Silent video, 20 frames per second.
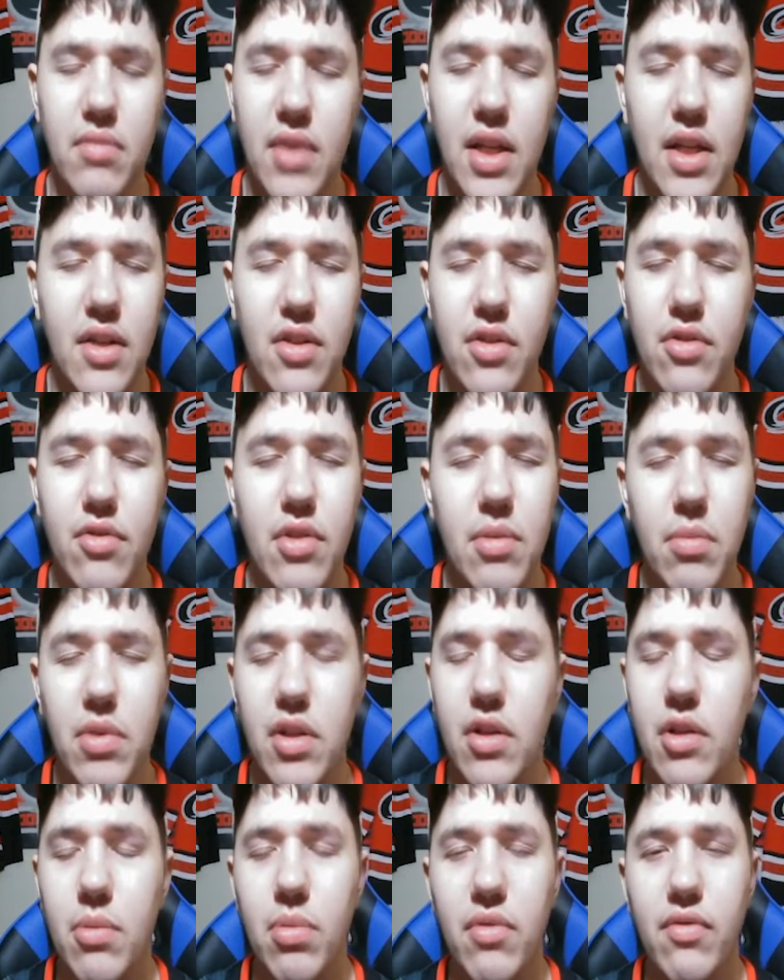extremely
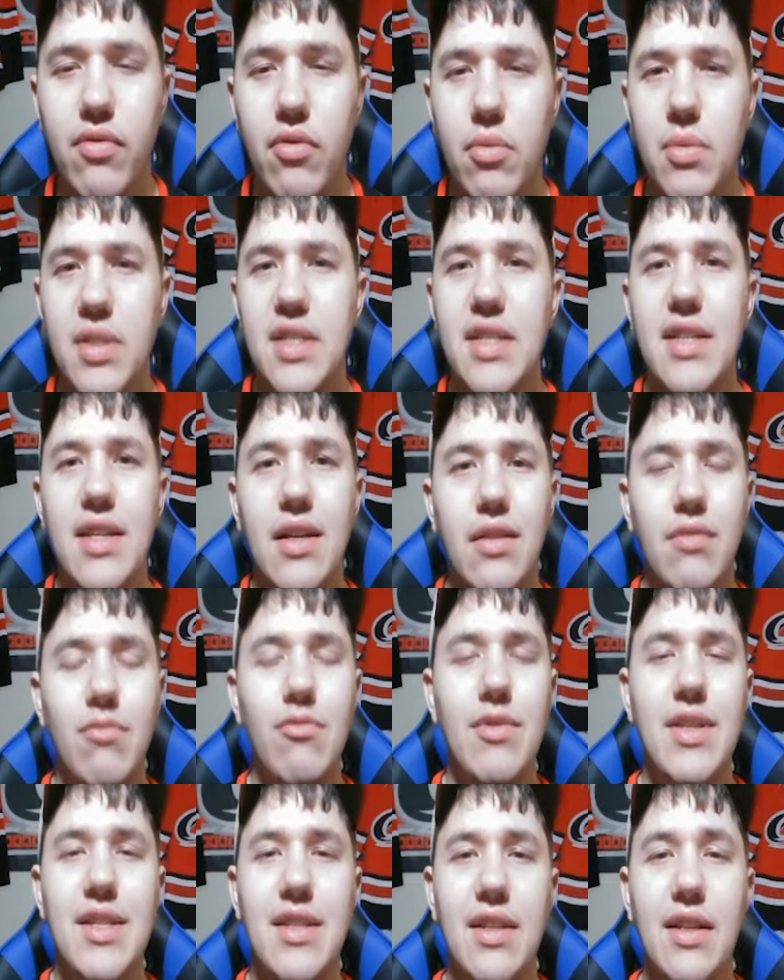good performance. He now
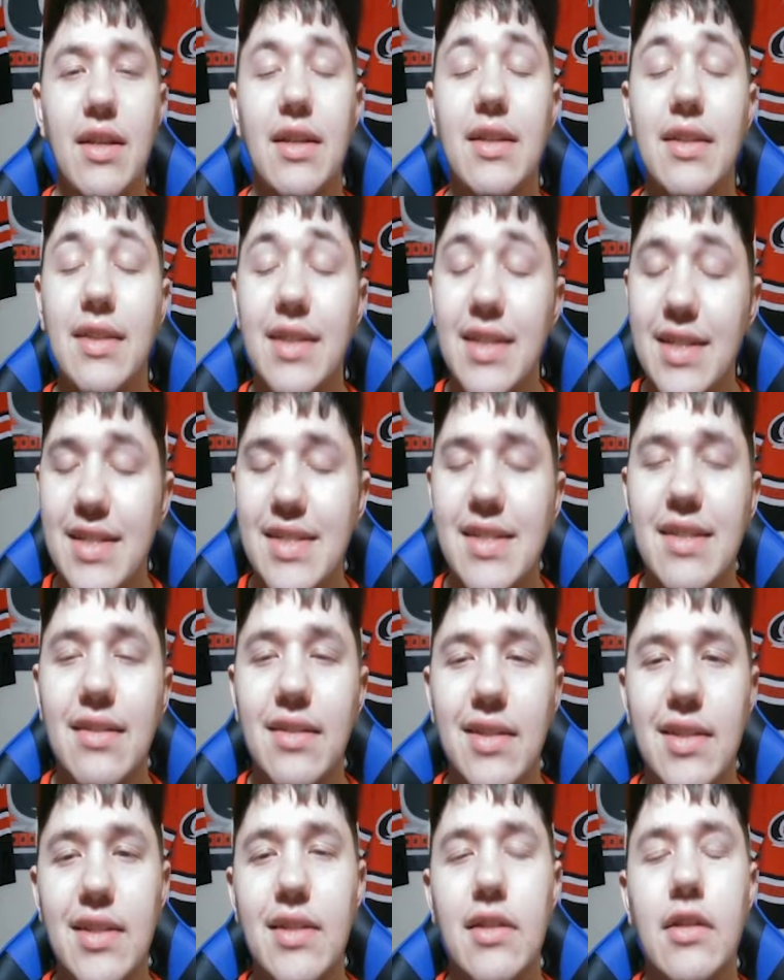leads the
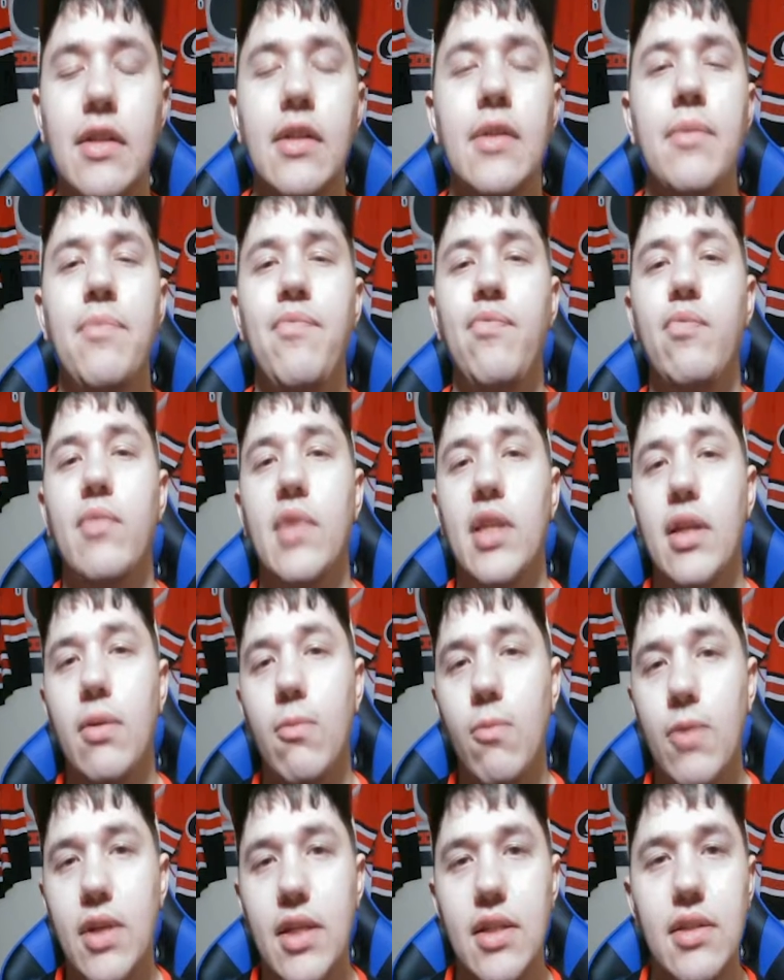league in
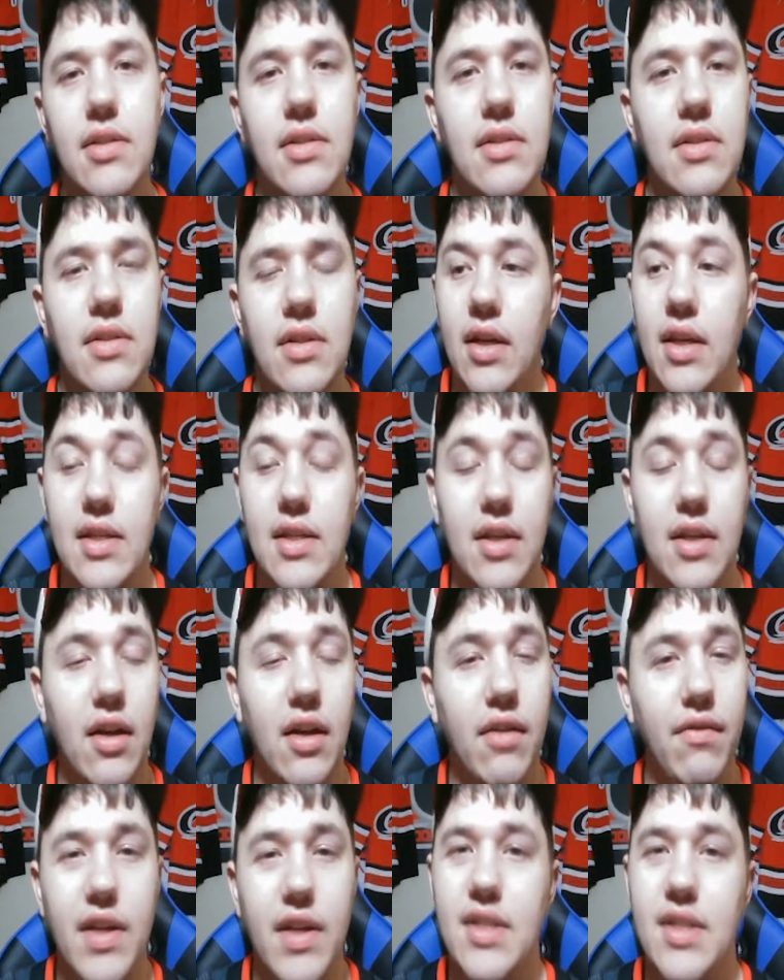wins. He's got a
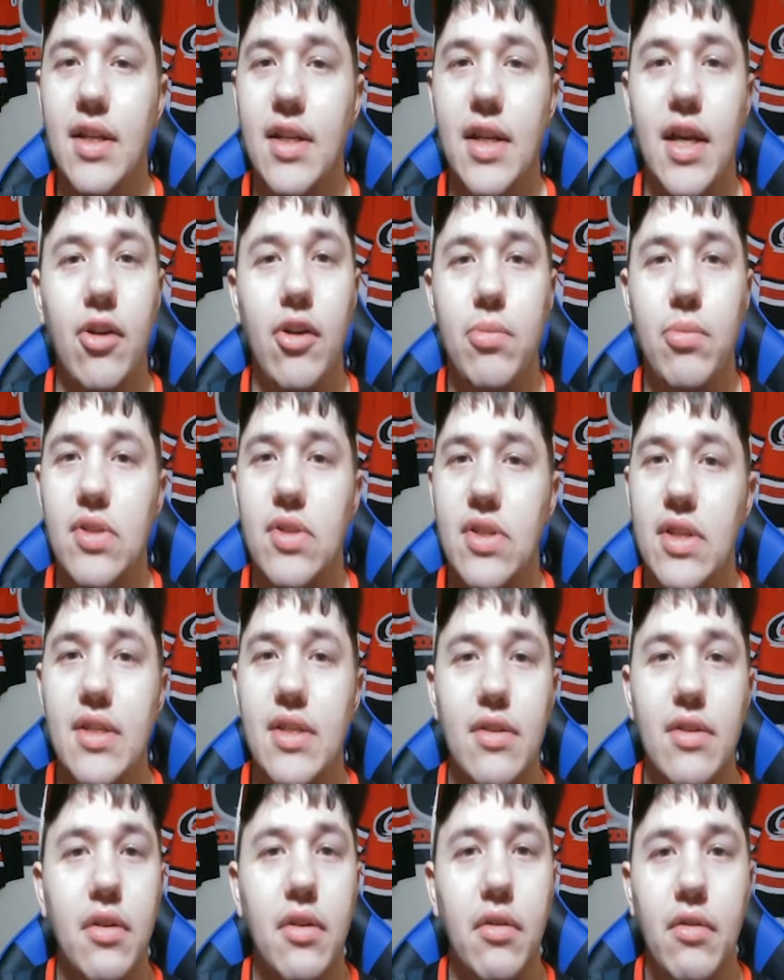Vezina caliber
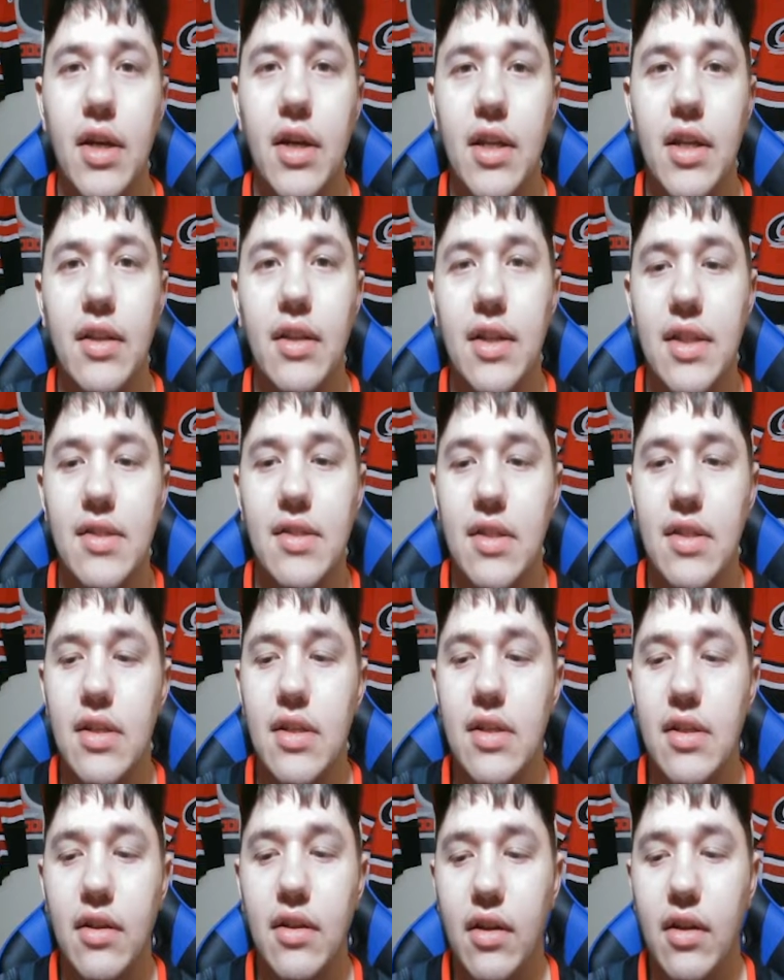season already. Let's
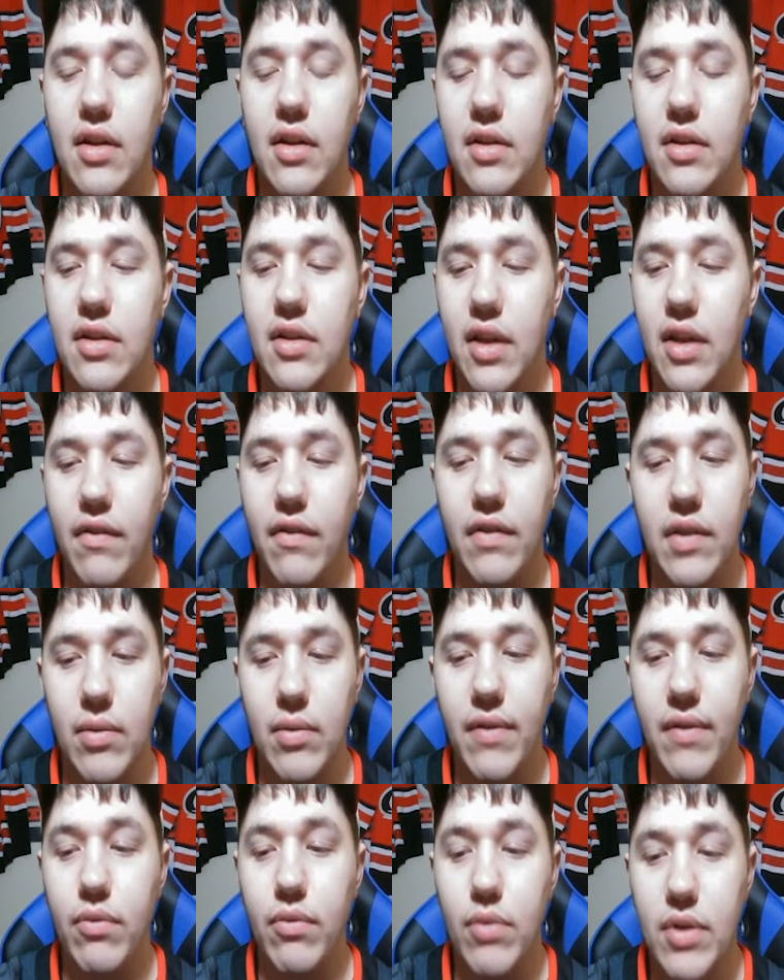see
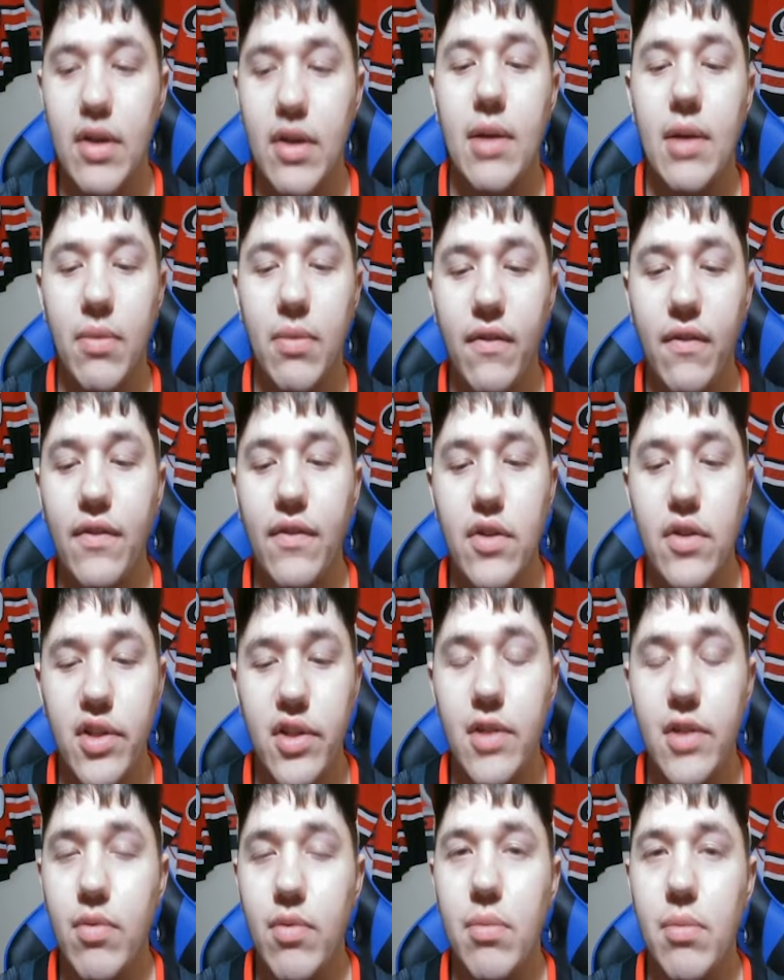if we are able to finish
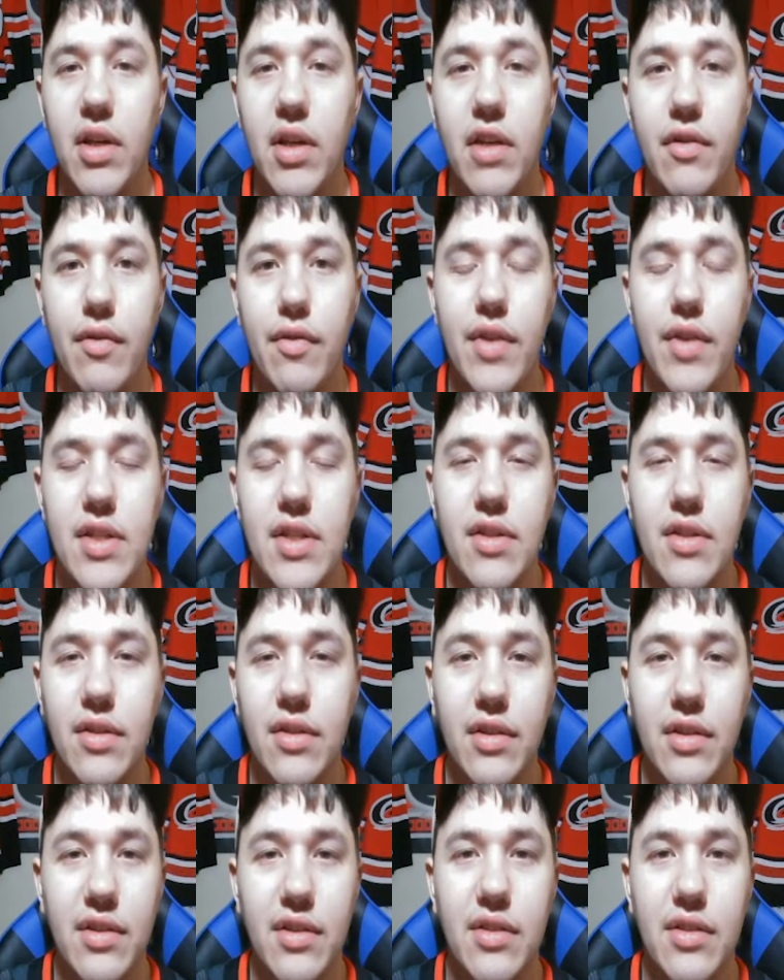this, we might have a Vezina
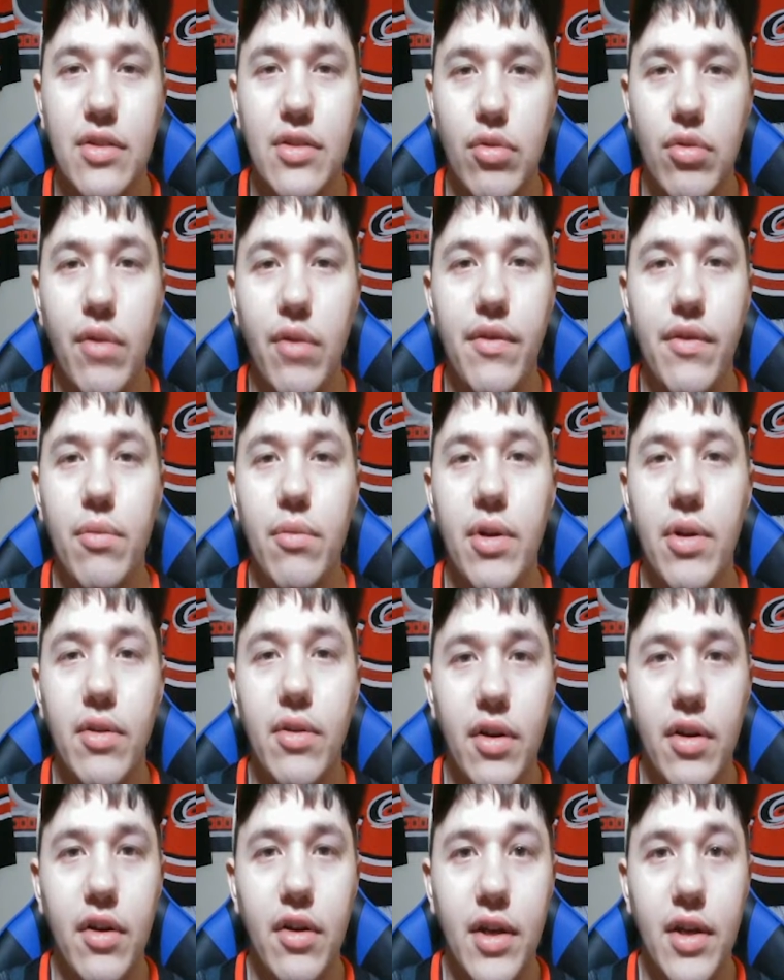trophy winner
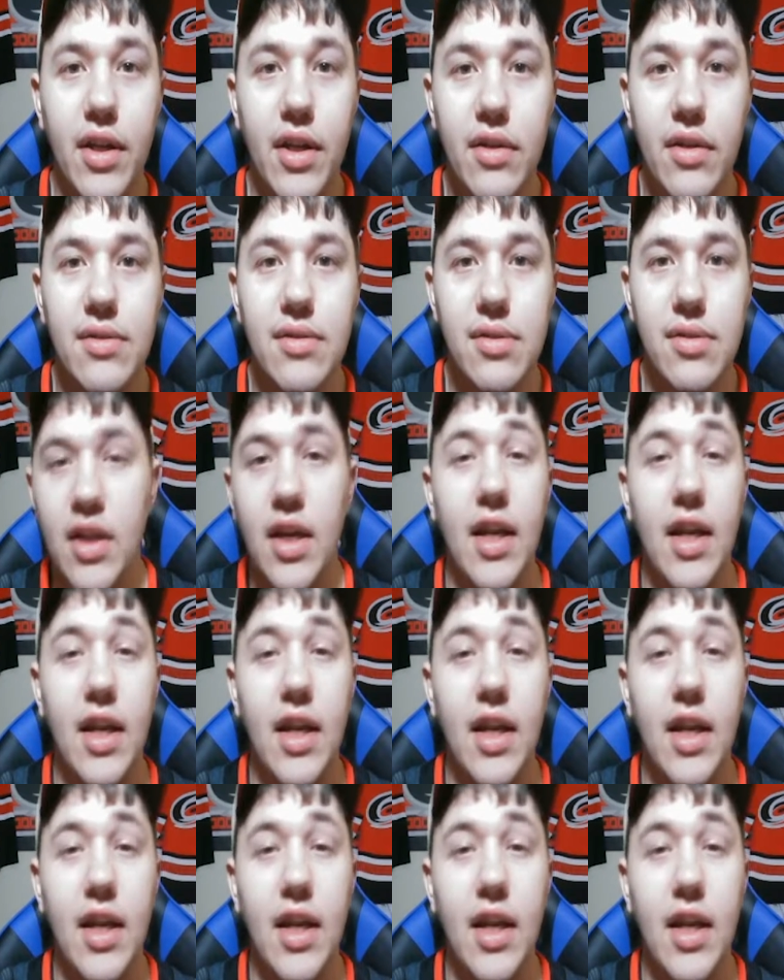on our hands.